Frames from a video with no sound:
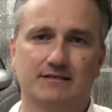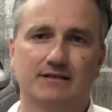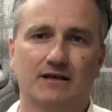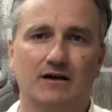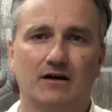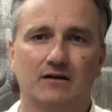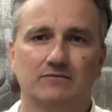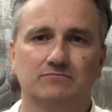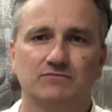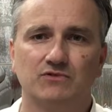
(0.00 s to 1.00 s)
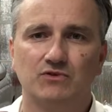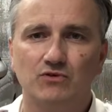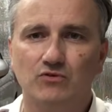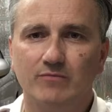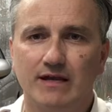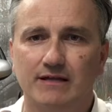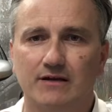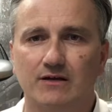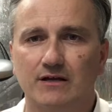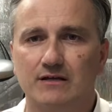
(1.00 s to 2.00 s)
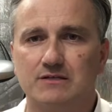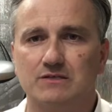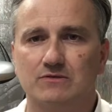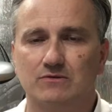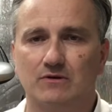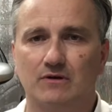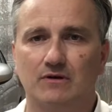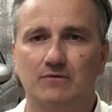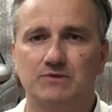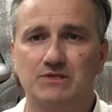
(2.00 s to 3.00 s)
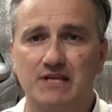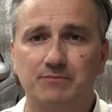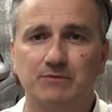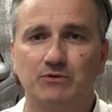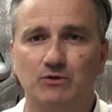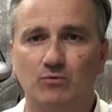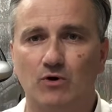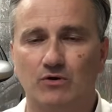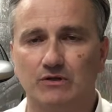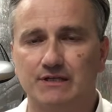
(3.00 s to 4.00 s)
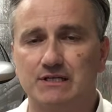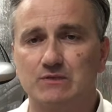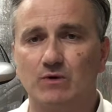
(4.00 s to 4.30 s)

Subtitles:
There are two main areas susceptible to water leaks.